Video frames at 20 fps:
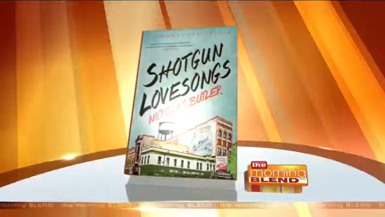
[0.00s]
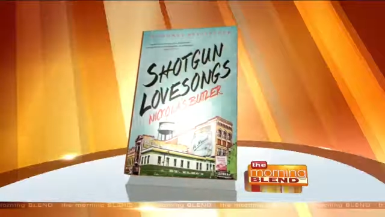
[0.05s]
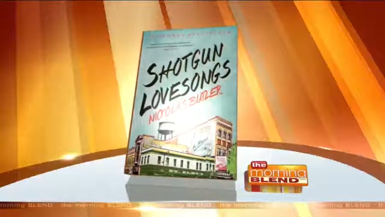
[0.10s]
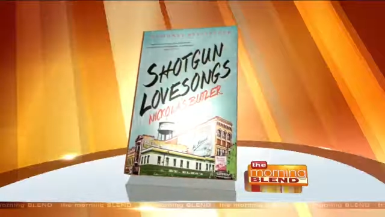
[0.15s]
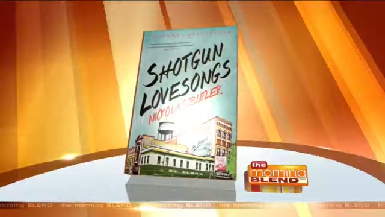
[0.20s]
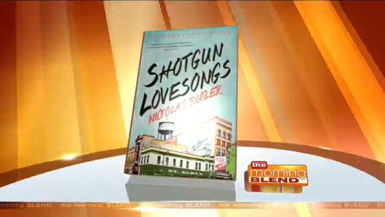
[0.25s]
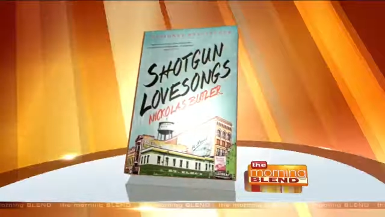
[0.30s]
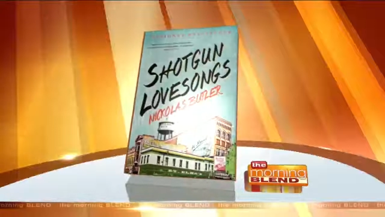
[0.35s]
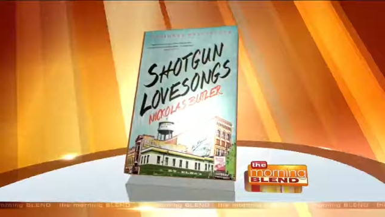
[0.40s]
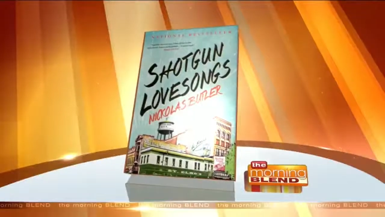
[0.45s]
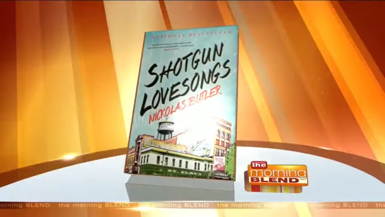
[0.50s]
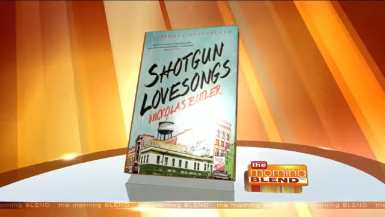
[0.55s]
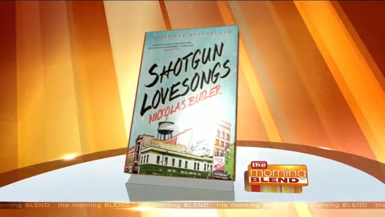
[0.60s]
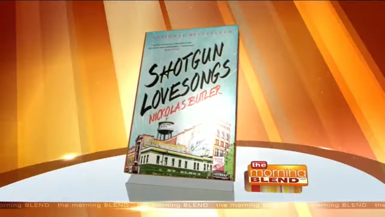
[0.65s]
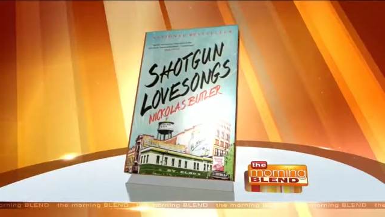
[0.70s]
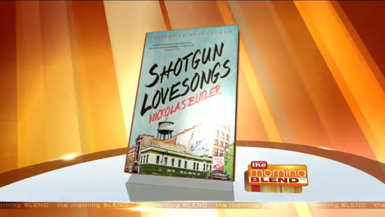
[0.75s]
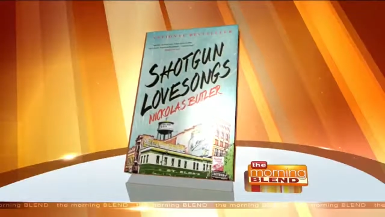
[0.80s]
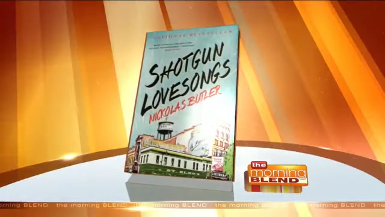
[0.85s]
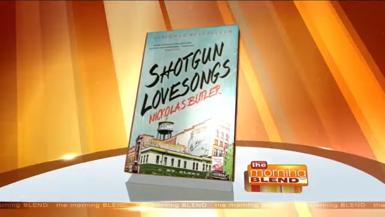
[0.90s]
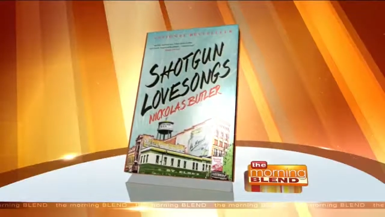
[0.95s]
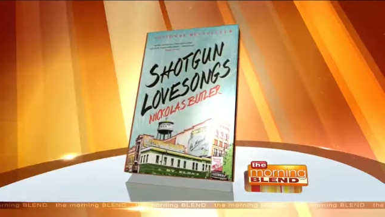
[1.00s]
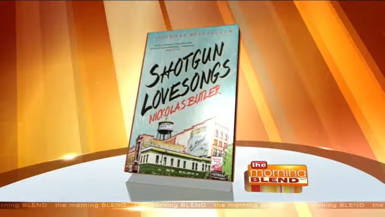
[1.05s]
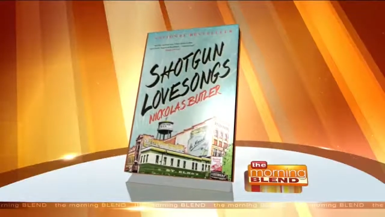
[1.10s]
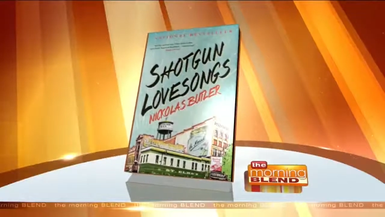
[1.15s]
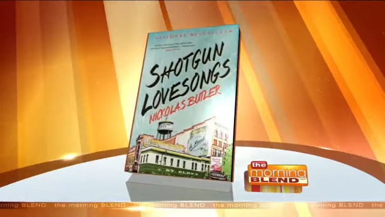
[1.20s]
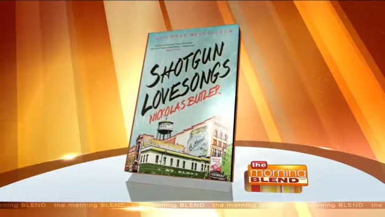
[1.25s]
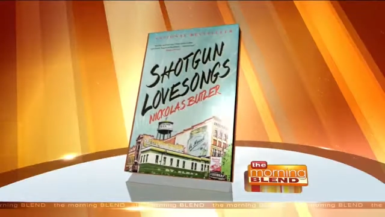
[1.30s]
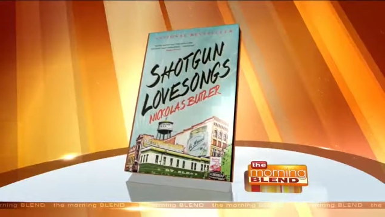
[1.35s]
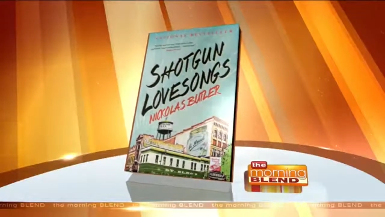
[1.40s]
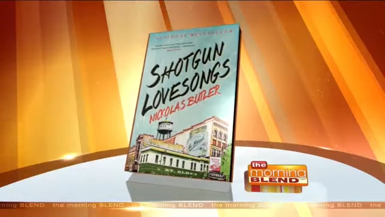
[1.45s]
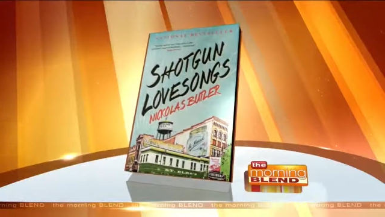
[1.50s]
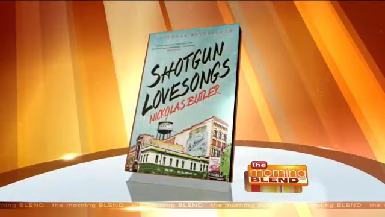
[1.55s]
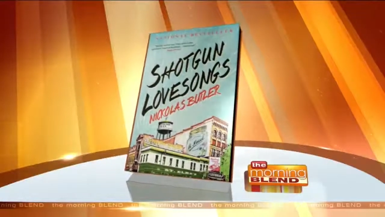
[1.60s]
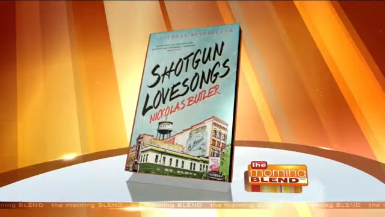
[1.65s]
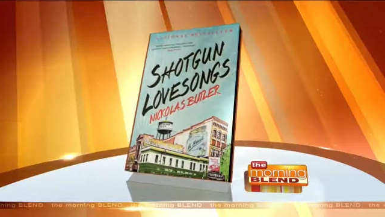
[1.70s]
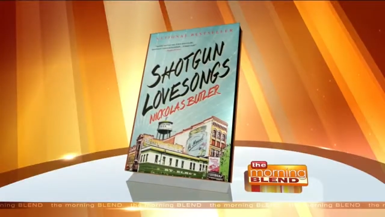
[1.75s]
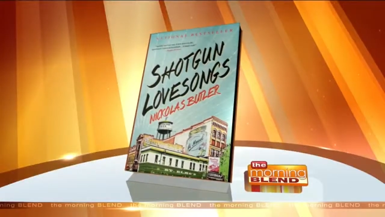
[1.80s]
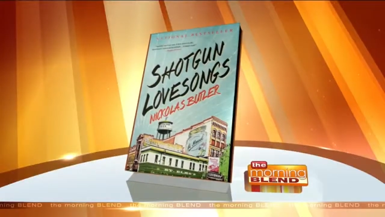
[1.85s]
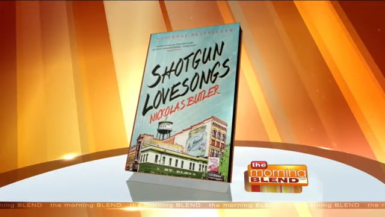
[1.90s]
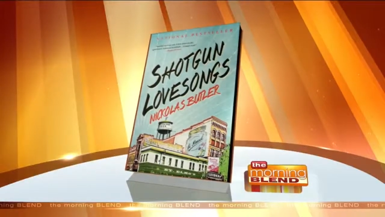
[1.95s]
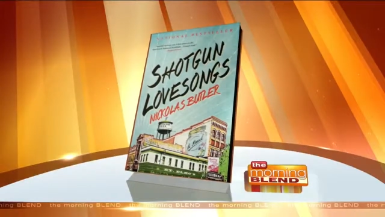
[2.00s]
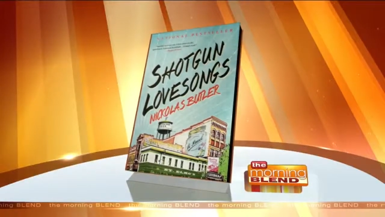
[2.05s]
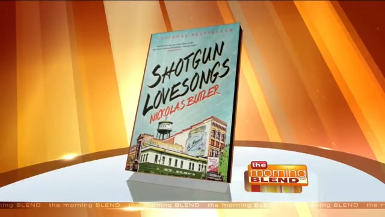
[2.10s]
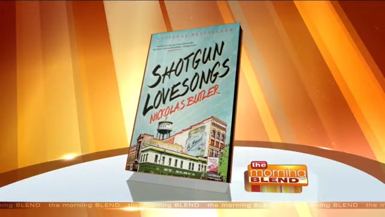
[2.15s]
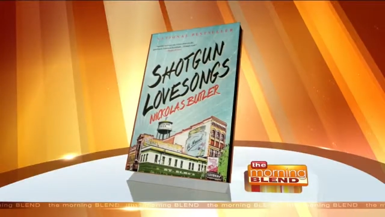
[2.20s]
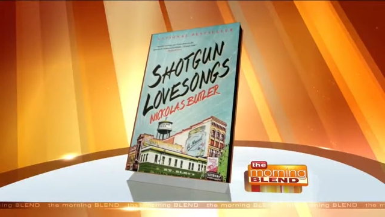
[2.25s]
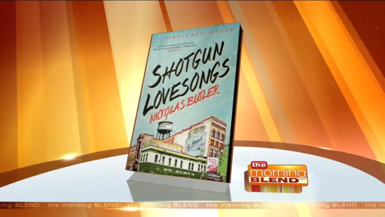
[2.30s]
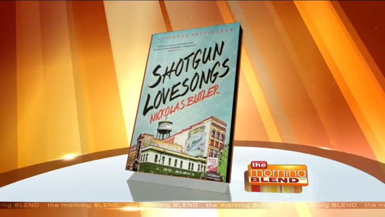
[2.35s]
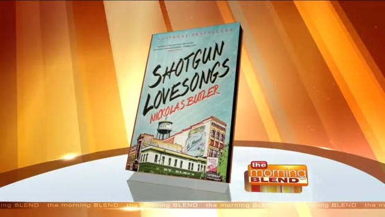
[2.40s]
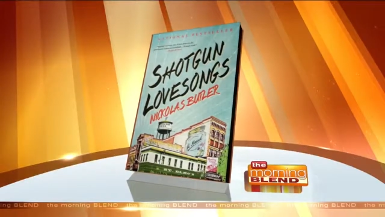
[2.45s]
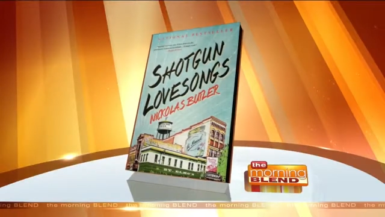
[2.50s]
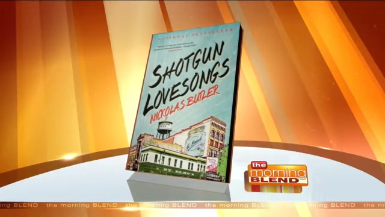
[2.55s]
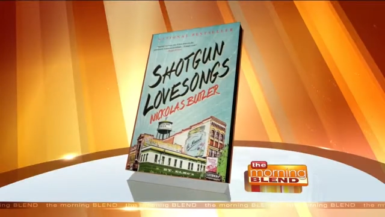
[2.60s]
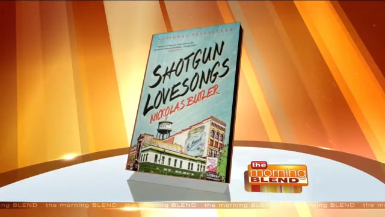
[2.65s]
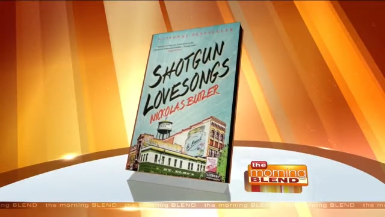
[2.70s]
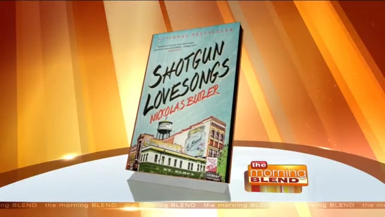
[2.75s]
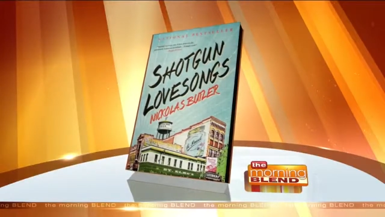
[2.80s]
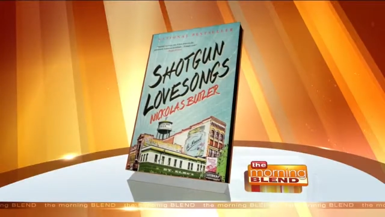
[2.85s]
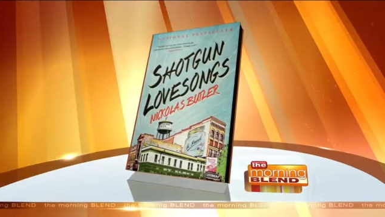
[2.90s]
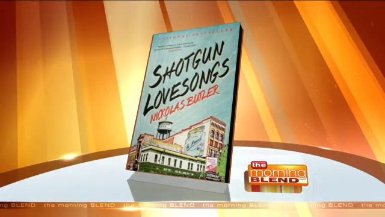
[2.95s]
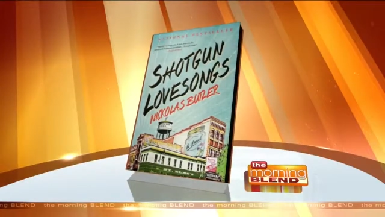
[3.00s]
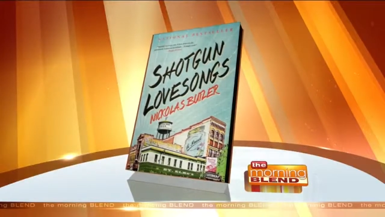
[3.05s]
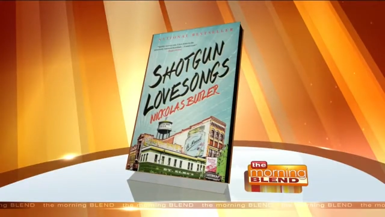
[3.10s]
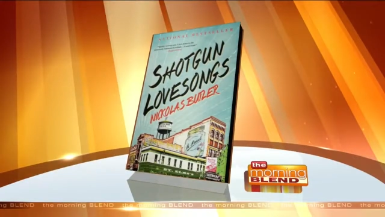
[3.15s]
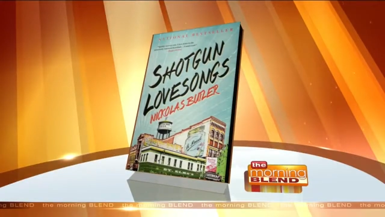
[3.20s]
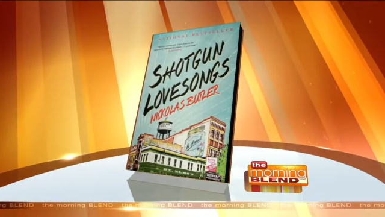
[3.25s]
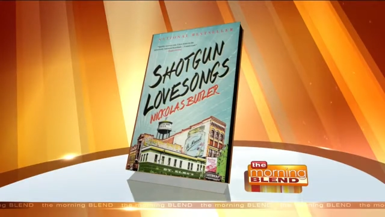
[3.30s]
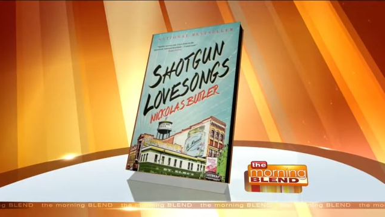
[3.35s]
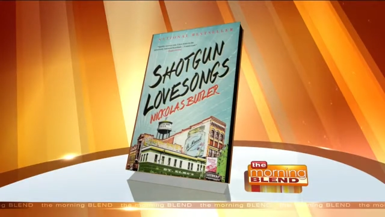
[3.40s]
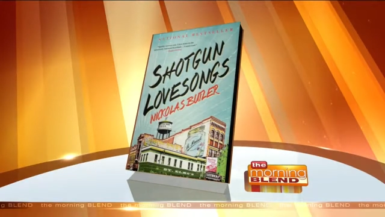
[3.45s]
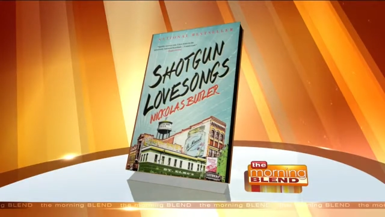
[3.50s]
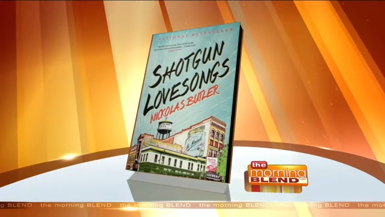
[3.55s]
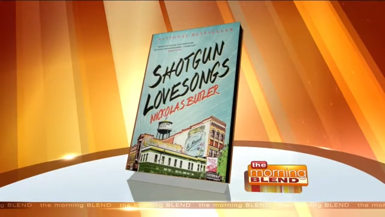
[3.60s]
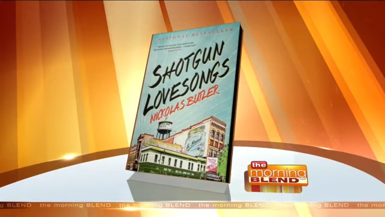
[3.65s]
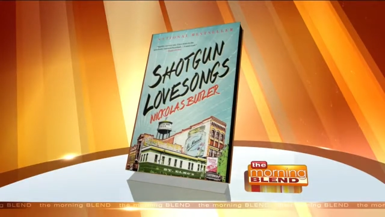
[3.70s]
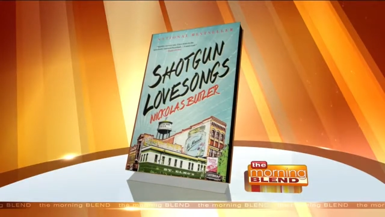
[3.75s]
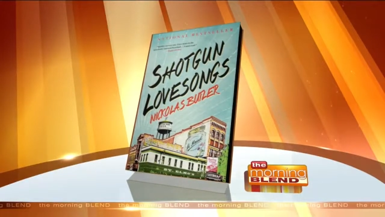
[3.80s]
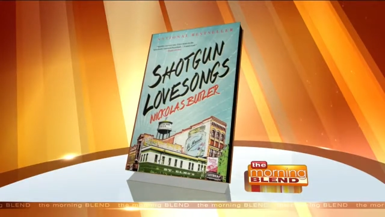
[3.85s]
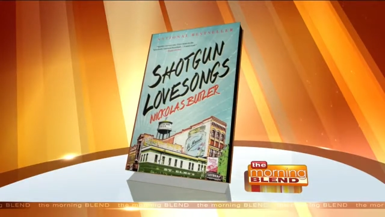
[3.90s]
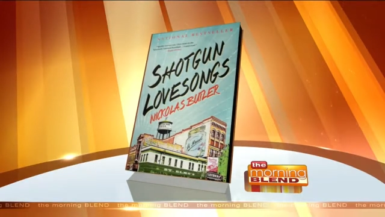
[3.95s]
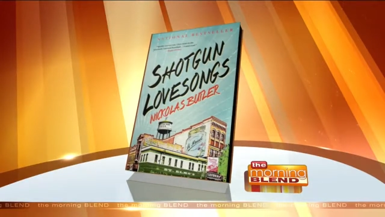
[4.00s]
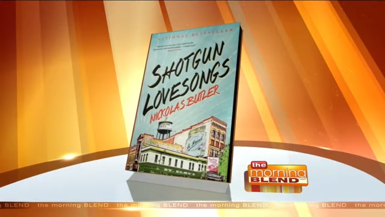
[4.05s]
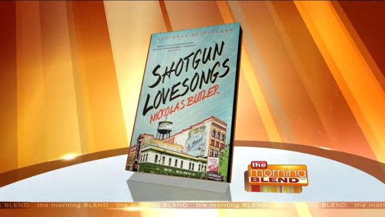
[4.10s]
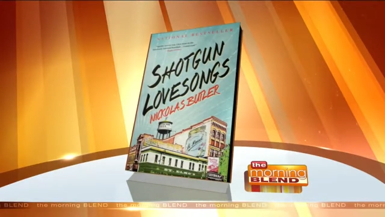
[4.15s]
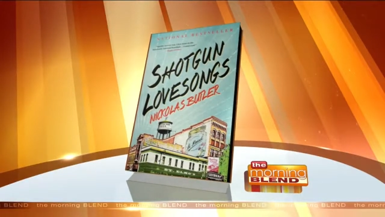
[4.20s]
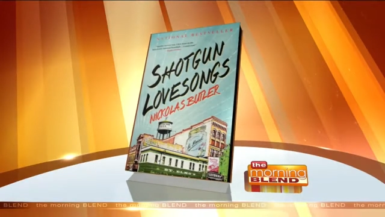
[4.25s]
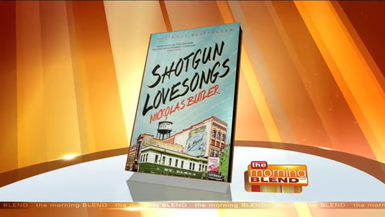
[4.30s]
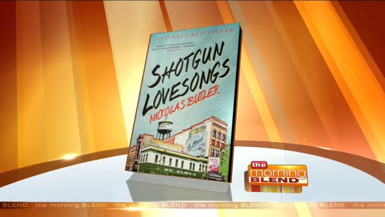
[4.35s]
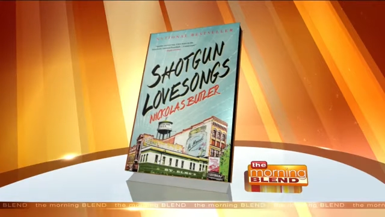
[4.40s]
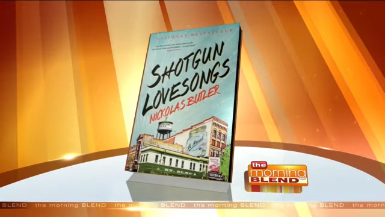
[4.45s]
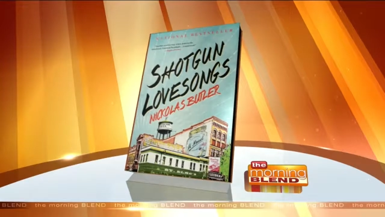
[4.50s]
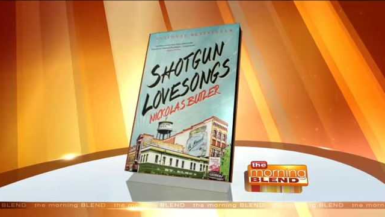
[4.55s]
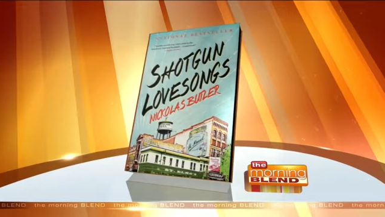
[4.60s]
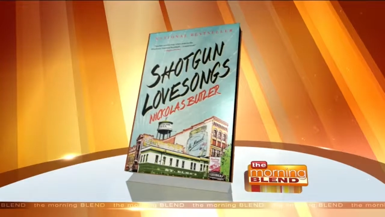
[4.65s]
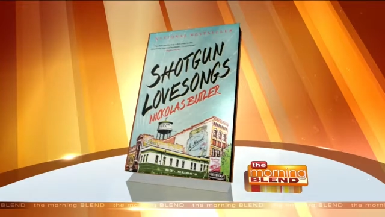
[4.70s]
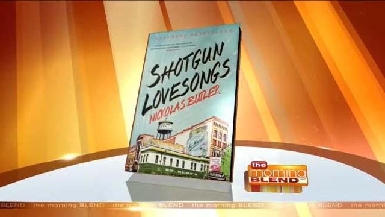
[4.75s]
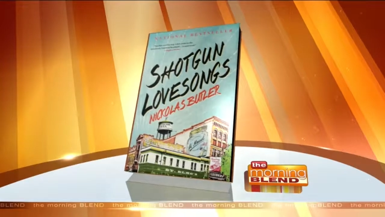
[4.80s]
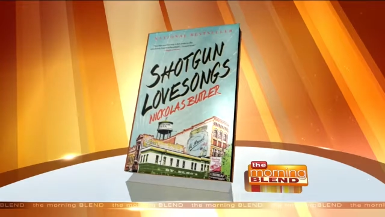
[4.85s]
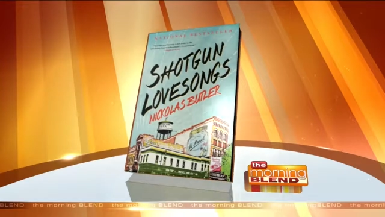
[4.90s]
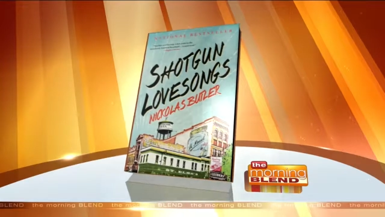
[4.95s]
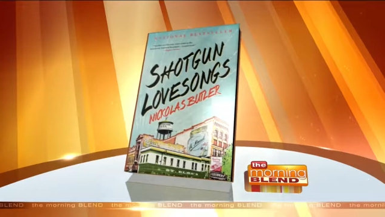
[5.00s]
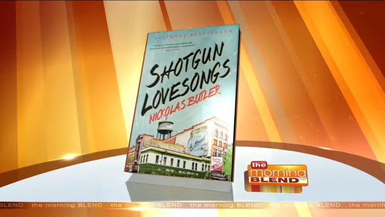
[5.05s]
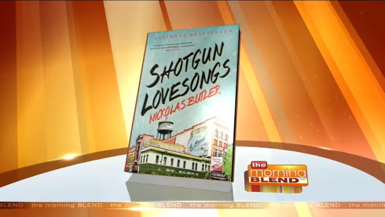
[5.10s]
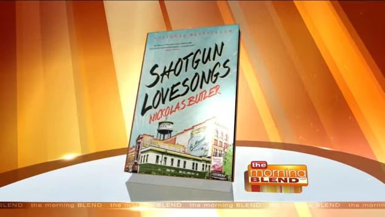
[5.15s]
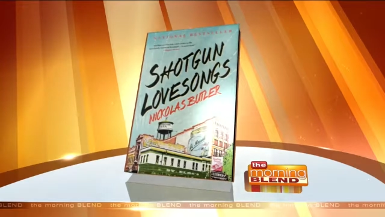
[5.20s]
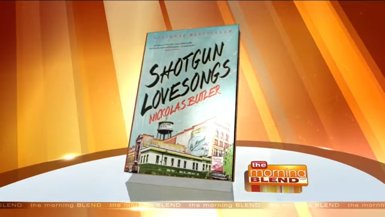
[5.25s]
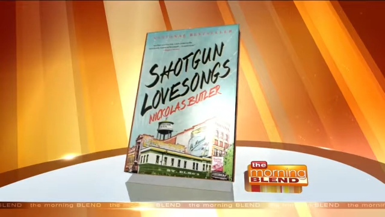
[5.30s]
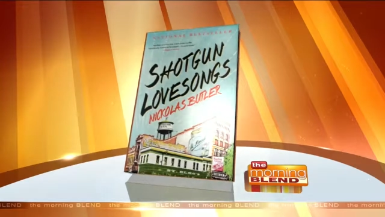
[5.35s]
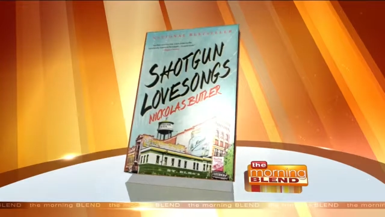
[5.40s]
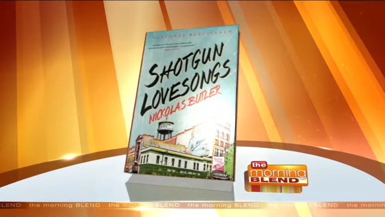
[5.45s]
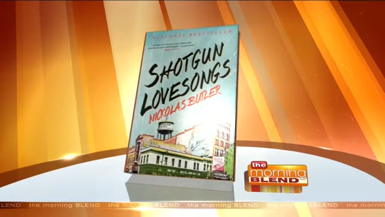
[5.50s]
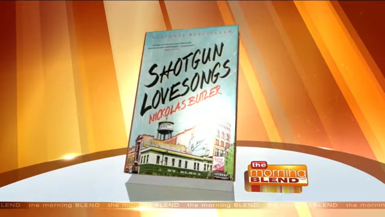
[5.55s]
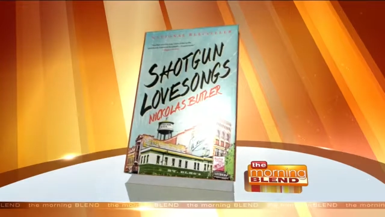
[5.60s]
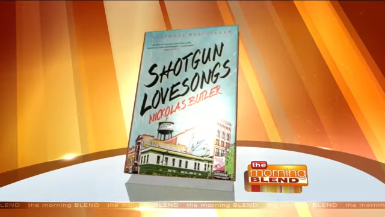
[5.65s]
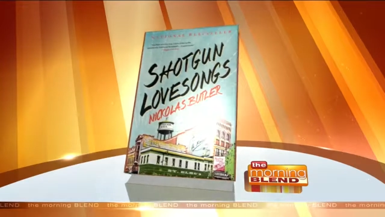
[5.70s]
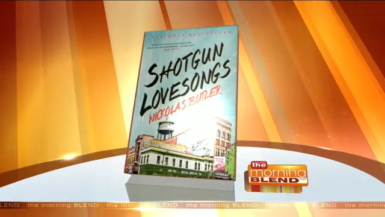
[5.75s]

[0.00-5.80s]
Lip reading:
[unreadable: no face in view]